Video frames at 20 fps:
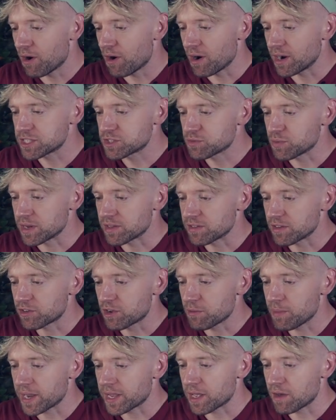All right, sweet. So let's
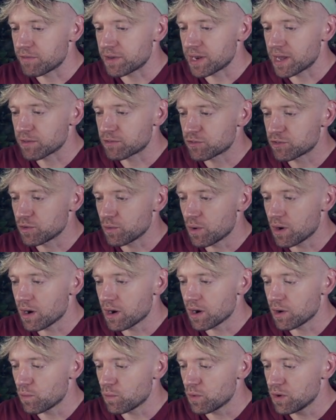go back over now to
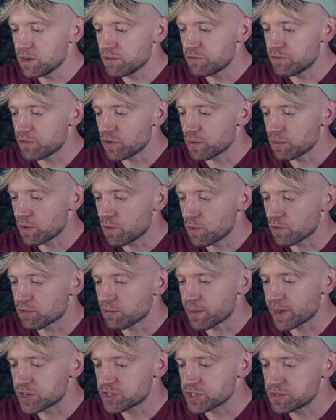our wonderful
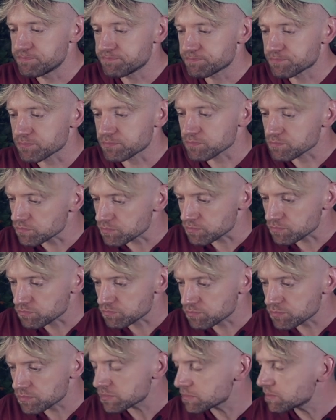automation.
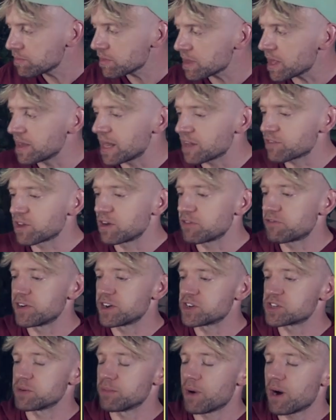And that's going to
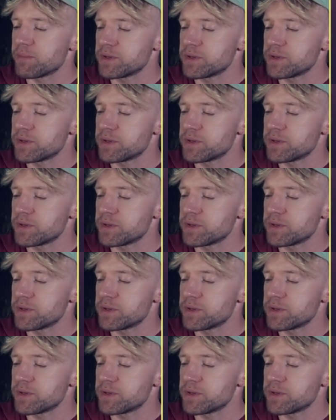finish in a